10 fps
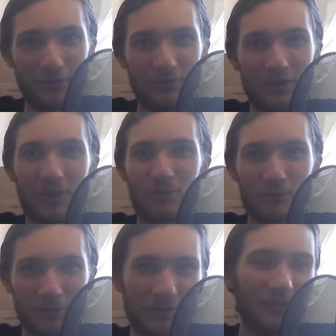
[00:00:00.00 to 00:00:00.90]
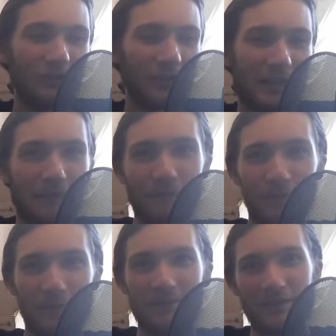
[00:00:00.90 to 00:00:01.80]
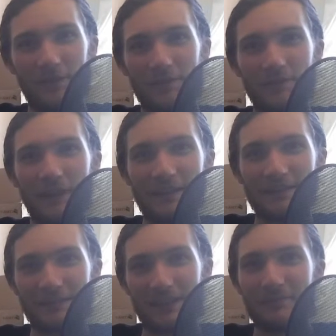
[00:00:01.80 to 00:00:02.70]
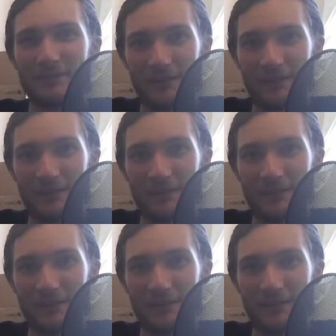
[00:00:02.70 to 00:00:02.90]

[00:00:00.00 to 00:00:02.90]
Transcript: Really looking forward to those events. Definitely